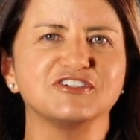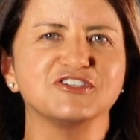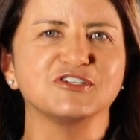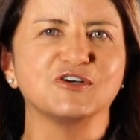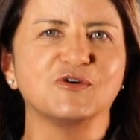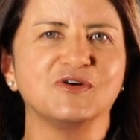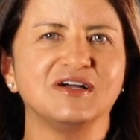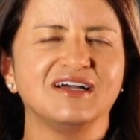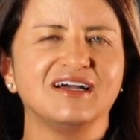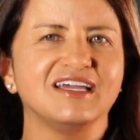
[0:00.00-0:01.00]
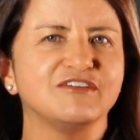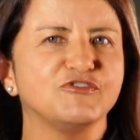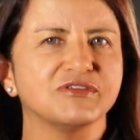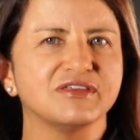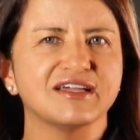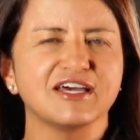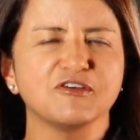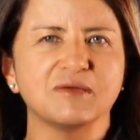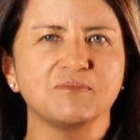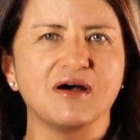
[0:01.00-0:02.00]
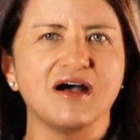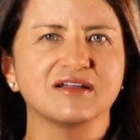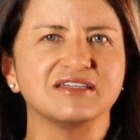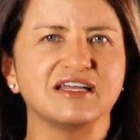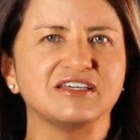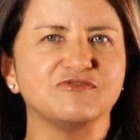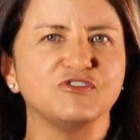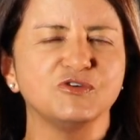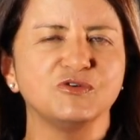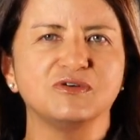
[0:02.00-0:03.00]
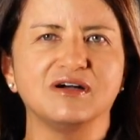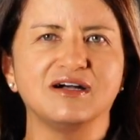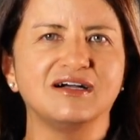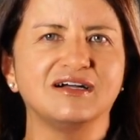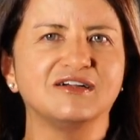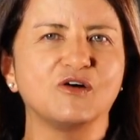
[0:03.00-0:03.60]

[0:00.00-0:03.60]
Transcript: So if you think out of the box and if you are